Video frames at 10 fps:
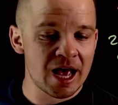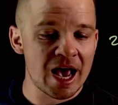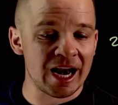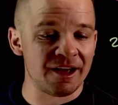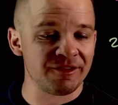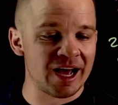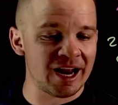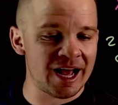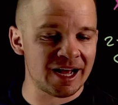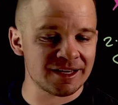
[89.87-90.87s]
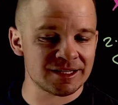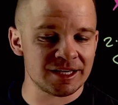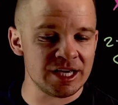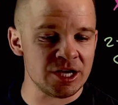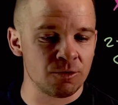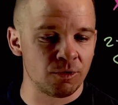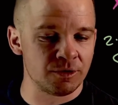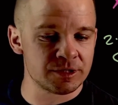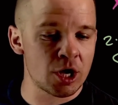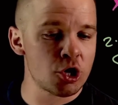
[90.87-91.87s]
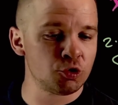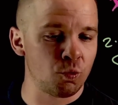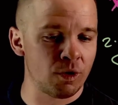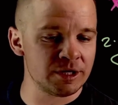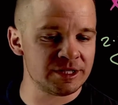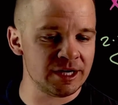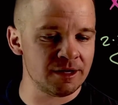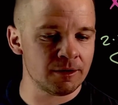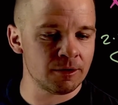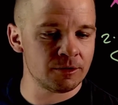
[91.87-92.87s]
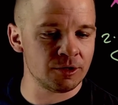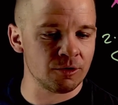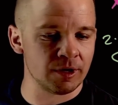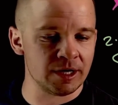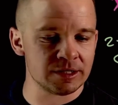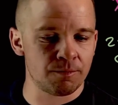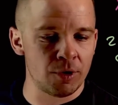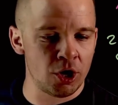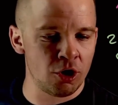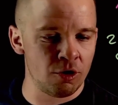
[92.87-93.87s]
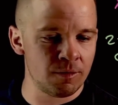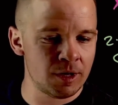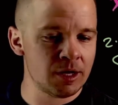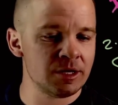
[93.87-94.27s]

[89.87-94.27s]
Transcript: And I've got x equals 20 degrees. Boom.